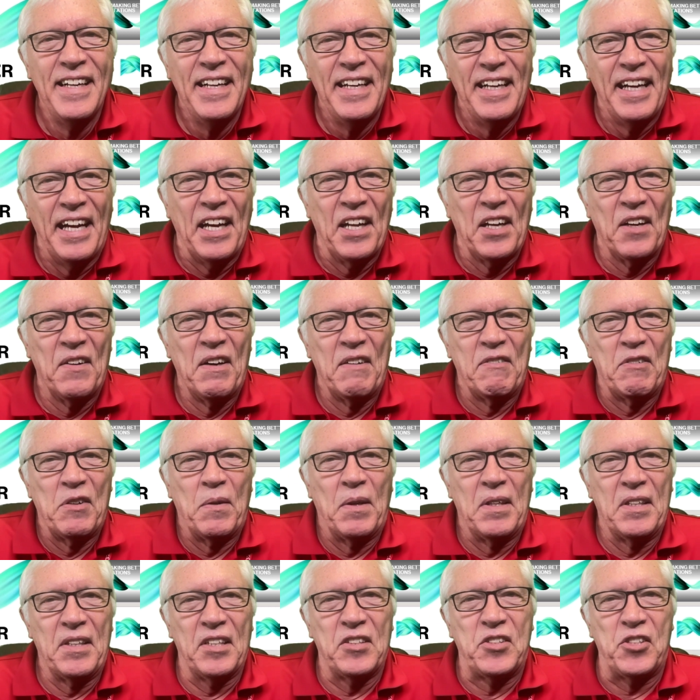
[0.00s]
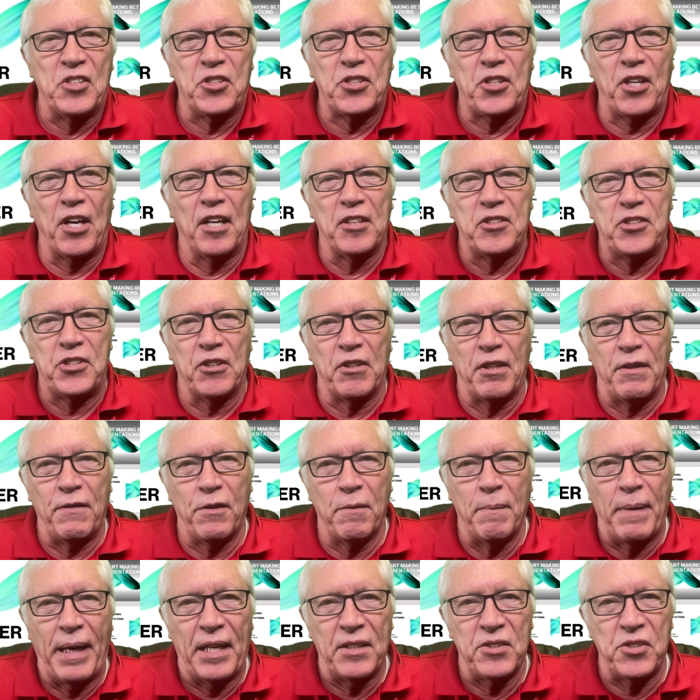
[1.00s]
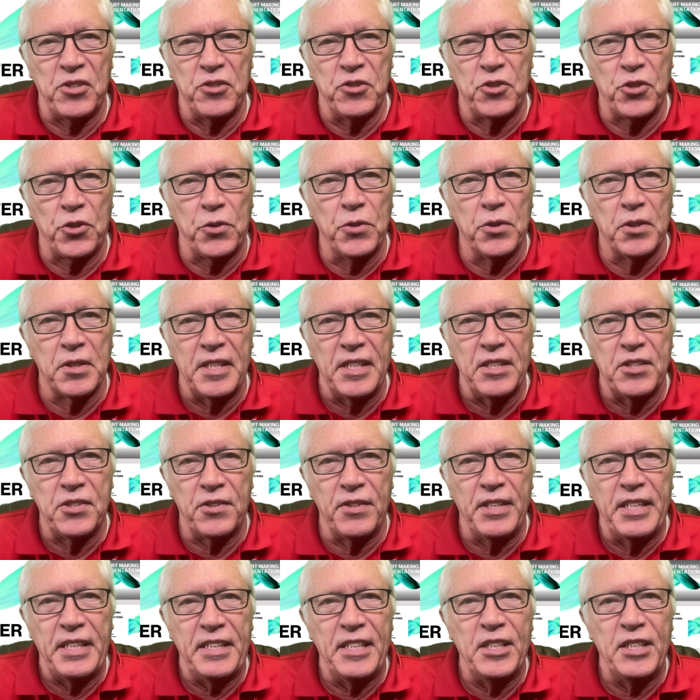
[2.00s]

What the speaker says: Hello everyone, this is Shirley from Madison School District.